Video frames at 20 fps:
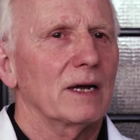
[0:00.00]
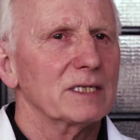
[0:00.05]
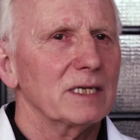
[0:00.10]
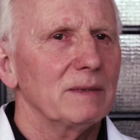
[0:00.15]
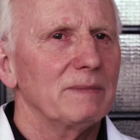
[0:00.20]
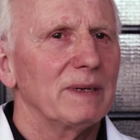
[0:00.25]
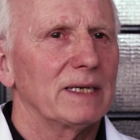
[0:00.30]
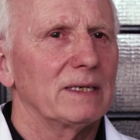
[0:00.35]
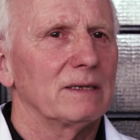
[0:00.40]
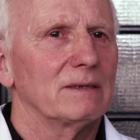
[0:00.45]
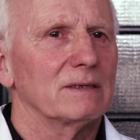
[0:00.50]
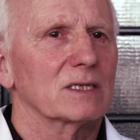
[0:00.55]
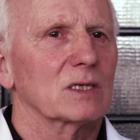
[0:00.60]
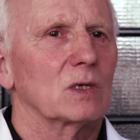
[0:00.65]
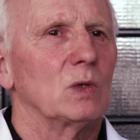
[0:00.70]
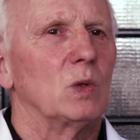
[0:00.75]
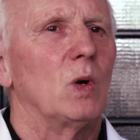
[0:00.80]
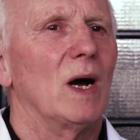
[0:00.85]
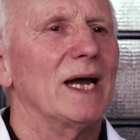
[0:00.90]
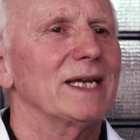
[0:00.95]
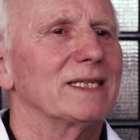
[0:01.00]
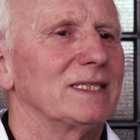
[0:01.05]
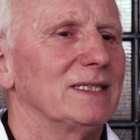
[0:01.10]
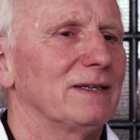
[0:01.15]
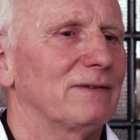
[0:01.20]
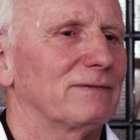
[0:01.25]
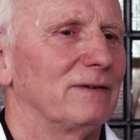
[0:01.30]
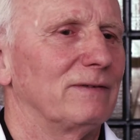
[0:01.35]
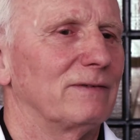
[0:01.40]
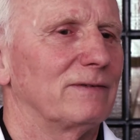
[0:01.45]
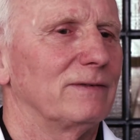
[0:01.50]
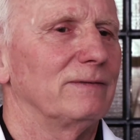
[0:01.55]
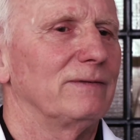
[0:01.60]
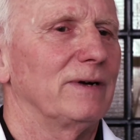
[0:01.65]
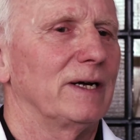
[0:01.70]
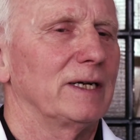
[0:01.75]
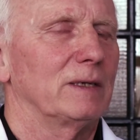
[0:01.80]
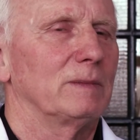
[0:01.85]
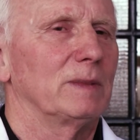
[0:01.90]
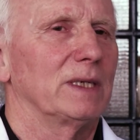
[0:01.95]
OxC-Beta is quite different from
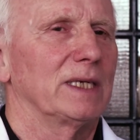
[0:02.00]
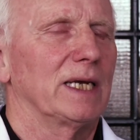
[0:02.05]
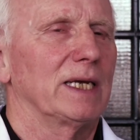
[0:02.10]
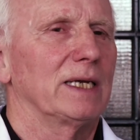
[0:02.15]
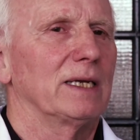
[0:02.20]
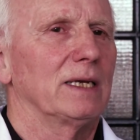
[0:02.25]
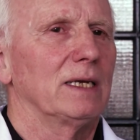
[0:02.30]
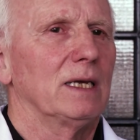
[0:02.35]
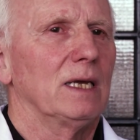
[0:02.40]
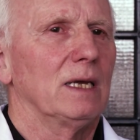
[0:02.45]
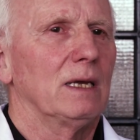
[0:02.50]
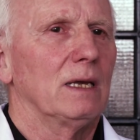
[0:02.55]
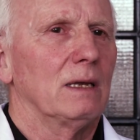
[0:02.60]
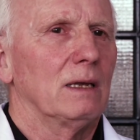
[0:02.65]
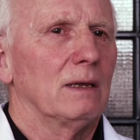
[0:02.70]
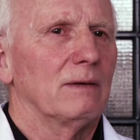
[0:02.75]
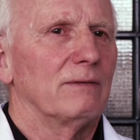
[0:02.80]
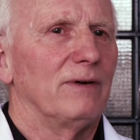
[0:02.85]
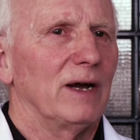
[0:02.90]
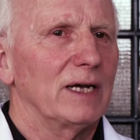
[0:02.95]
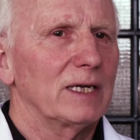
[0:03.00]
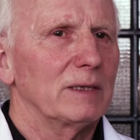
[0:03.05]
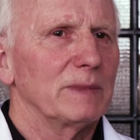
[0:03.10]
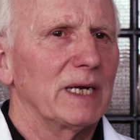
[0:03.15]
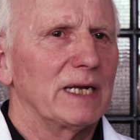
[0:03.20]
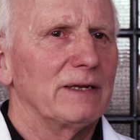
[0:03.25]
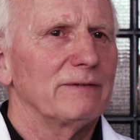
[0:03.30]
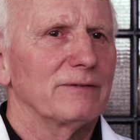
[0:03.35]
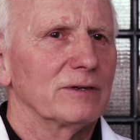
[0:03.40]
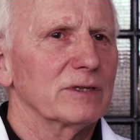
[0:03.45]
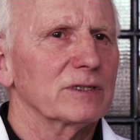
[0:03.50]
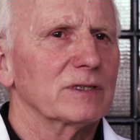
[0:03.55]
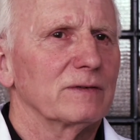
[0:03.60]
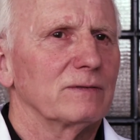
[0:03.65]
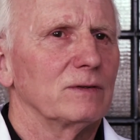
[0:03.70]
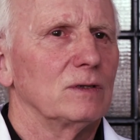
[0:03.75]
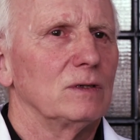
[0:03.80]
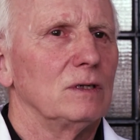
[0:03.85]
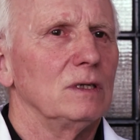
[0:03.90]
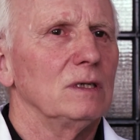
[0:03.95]
vitamin A. Vitamin A, first
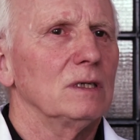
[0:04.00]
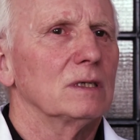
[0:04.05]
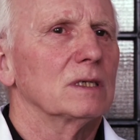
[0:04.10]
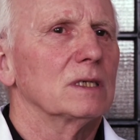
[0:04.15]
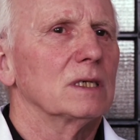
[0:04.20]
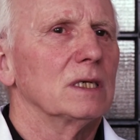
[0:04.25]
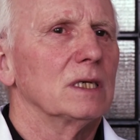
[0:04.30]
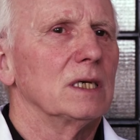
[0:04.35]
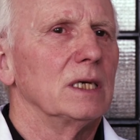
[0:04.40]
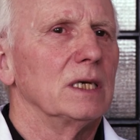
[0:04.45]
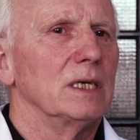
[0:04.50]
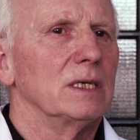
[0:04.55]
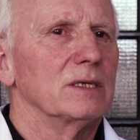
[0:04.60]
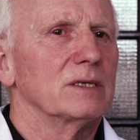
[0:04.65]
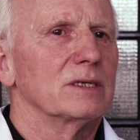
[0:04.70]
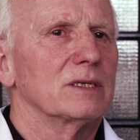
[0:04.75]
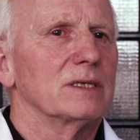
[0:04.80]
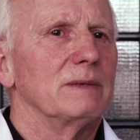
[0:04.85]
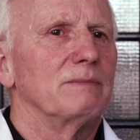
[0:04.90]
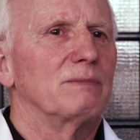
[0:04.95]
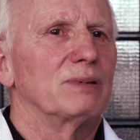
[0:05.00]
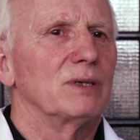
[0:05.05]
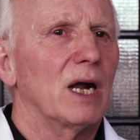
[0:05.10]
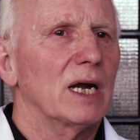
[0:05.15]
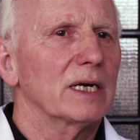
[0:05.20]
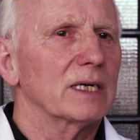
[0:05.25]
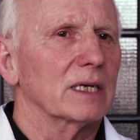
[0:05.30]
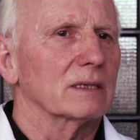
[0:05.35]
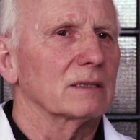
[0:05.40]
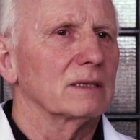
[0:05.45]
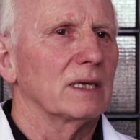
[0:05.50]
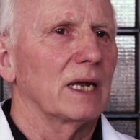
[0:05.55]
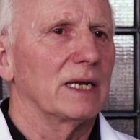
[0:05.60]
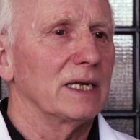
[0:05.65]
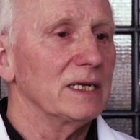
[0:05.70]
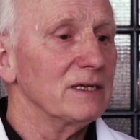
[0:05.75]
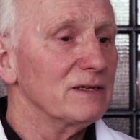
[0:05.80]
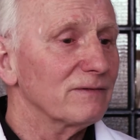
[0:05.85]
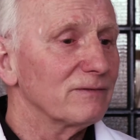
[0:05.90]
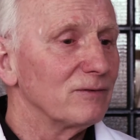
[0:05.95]
of all, is the product that
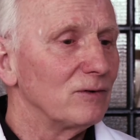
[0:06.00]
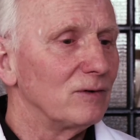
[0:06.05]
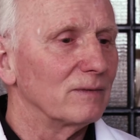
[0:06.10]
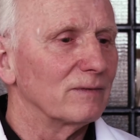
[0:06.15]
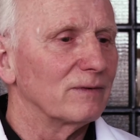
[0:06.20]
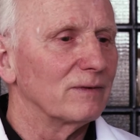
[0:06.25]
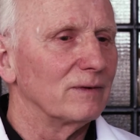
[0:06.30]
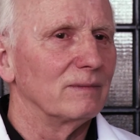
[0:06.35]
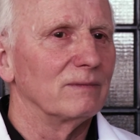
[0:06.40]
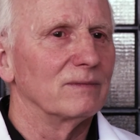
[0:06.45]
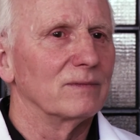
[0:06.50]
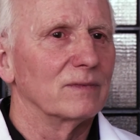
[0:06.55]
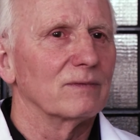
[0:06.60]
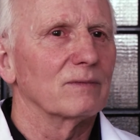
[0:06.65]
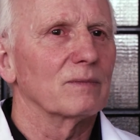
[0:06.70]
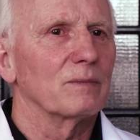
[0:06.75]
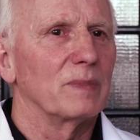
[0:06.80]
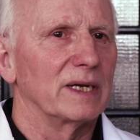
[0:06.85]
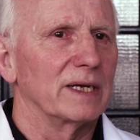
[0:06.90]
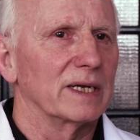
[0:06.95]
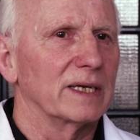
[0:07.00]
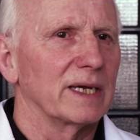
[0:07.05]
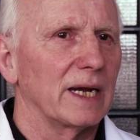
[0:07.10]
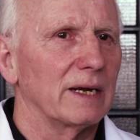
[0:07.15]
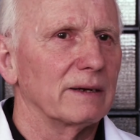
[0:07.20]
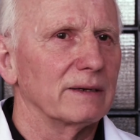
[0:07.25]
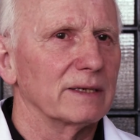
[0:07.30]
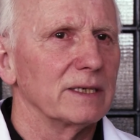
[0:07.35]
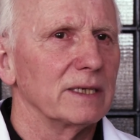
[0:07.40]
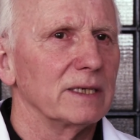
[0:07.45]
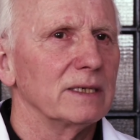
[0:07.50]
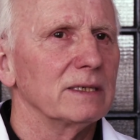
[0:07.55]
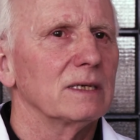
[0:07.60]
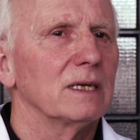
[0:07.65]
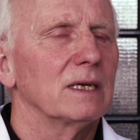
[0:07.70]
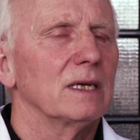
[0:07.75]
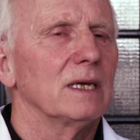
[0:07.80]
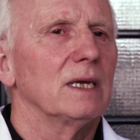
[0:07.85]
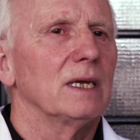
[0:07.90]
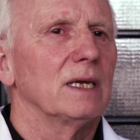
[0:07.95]
is formed from beta-carotene.
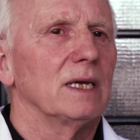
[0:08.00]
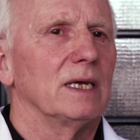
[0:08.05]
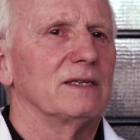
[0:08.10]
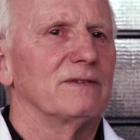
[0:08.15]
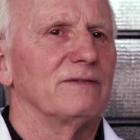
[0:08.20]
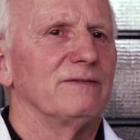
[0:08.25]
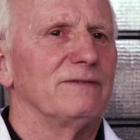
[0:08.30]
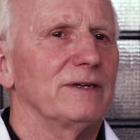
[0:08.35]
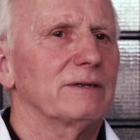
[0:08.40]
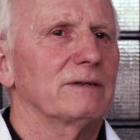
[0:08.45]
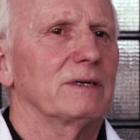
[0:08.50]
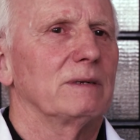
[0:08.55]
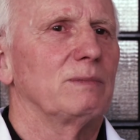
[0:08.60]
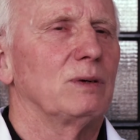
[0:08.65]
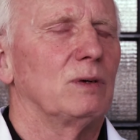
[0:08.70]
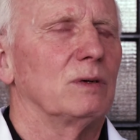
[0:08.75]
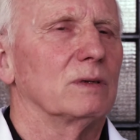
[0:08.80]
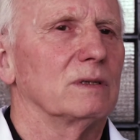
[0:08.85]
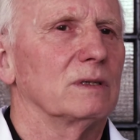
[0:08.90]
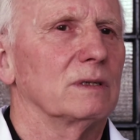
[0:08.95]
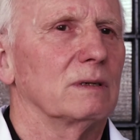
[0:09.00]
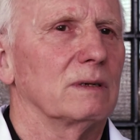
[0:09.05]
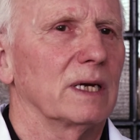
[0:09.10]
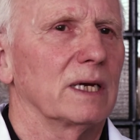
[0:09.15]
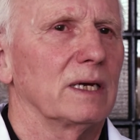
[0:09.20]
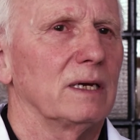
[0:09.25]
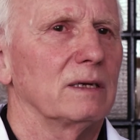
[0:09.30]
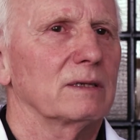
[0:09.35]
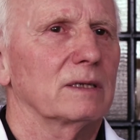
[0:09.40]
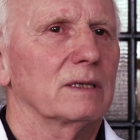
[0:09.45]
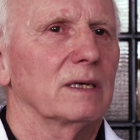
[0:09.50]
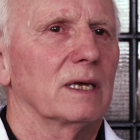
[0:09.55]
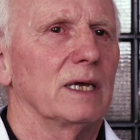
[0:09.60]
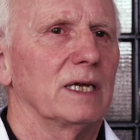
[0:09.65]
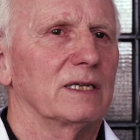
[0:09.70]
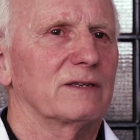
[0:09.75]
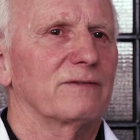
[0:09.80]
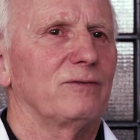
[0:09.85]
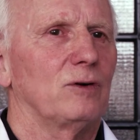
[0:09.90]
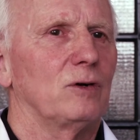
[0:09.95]
It's very important to our health.
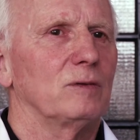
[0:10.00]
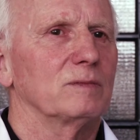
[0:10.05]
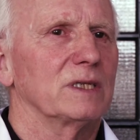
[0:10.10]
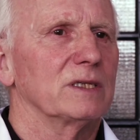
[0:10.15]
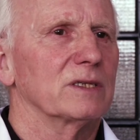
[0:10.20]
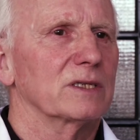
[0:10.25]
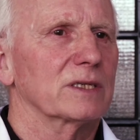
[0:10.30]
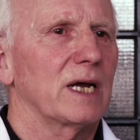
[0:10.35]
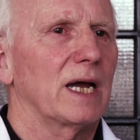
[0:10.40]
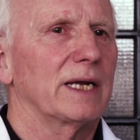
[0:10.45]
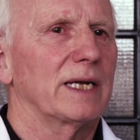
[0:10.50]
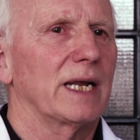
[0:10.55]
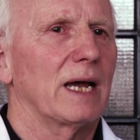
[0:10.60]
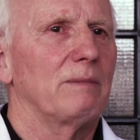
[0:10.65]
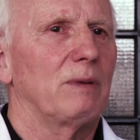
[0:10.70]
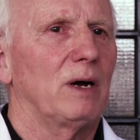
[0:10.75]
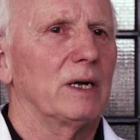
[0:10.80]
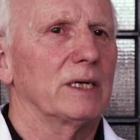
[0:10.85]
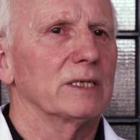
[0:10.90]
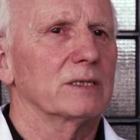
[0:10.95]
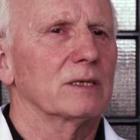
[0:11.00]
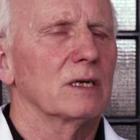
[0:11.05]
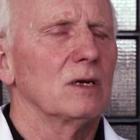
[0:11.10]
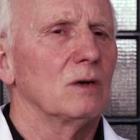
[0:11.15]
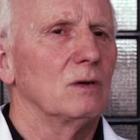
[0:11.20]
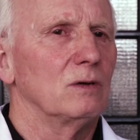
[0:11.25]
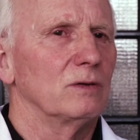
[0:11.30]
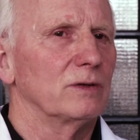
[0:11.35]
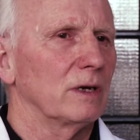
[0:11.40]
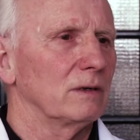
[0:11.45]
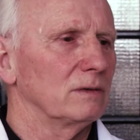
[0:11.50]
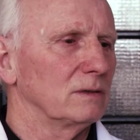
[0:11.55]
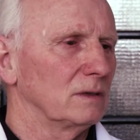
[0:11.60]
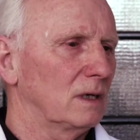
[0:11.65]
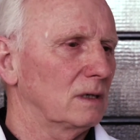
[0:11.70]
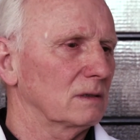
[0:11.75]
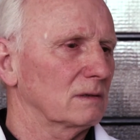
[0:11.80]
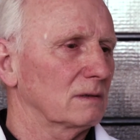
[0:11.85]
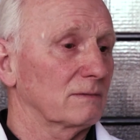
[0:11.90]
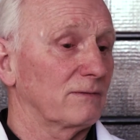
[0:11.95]
It's formed inside our bodies, although
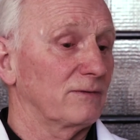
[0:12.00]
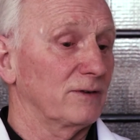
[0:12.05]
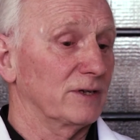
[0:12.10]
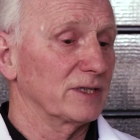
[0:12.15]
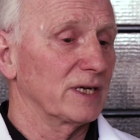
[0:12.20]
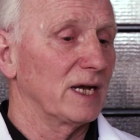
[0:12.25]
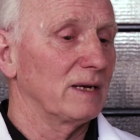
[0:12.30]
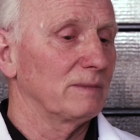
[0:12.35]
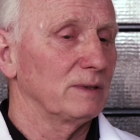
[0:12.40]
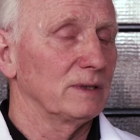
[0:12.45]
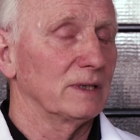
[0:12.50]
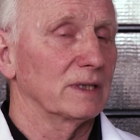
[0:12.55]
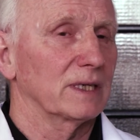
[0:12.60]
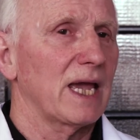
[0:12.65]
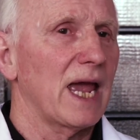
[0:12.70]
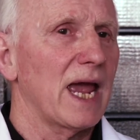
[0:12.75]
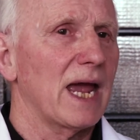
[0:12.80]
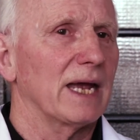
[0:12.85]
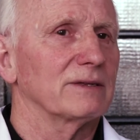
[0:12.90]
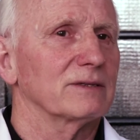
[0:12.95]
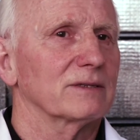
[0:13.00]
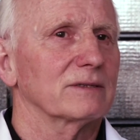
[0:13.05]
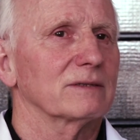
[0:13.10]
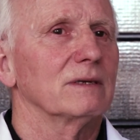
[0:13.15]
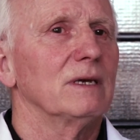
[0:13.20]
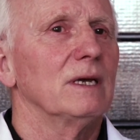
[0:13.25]
not, for example, in cats.